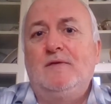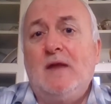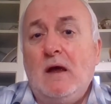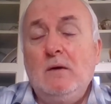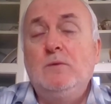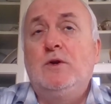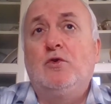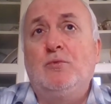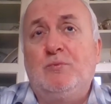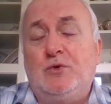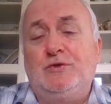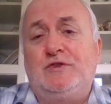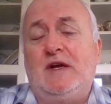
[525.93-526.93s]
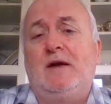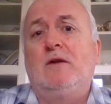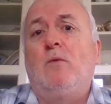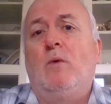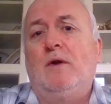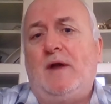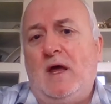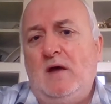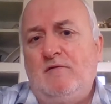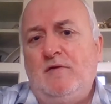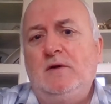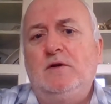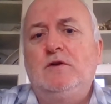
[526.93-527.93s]
No, you can put down
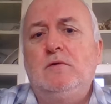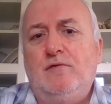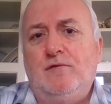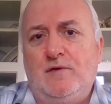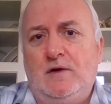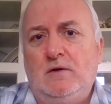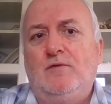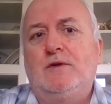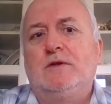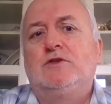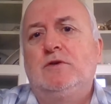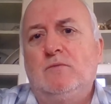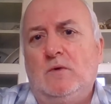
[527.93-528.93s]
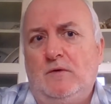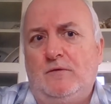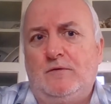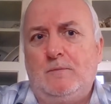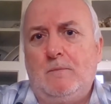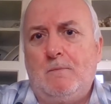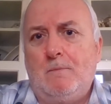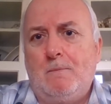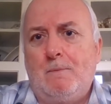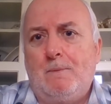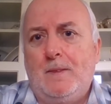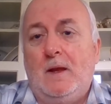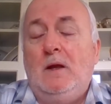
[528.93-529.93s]
whatever you feel that you want.
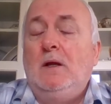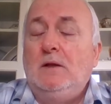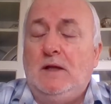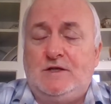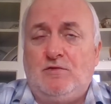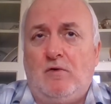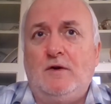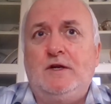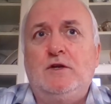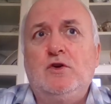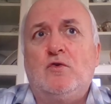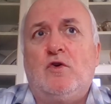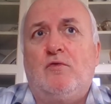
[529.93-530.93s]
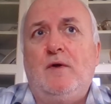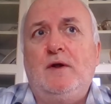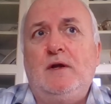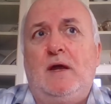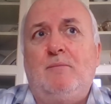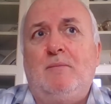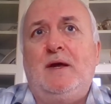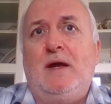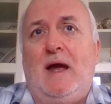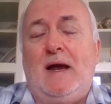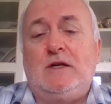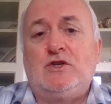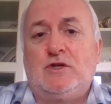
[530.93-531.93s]
Later on in your career, it may
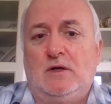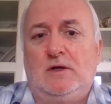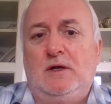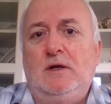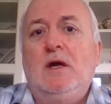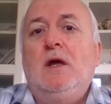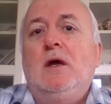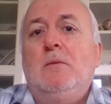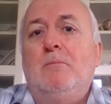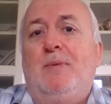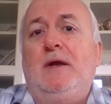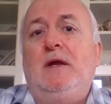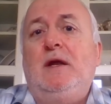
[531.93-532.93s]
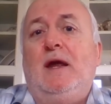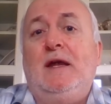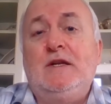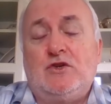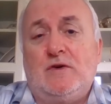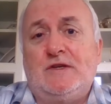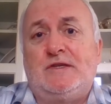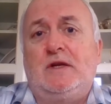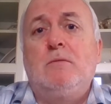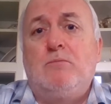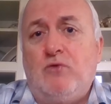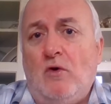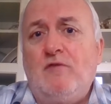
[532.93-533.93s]
actually be interesting
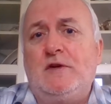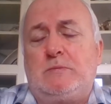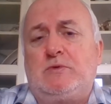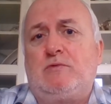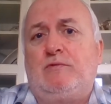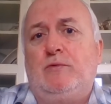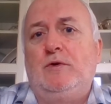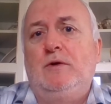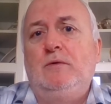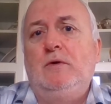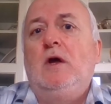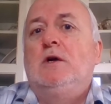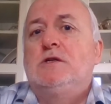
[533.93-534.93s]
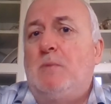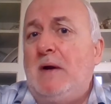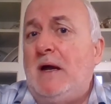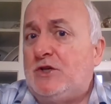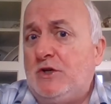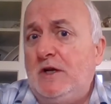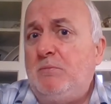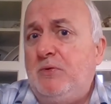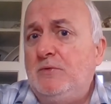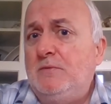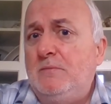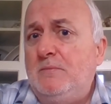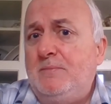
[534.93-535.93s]
and profitable for you to actually
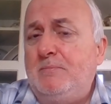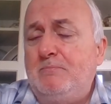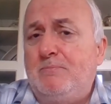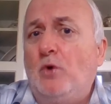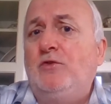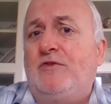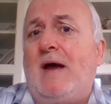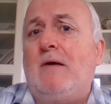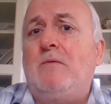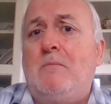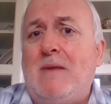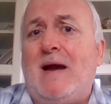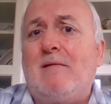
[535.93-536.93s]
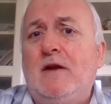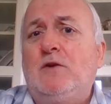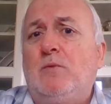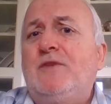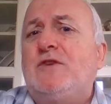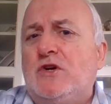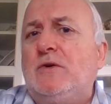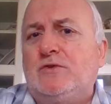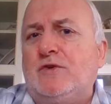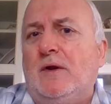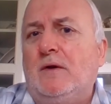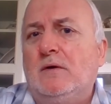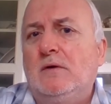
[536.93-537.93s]
put, put down married with
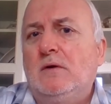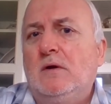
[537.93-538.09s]
children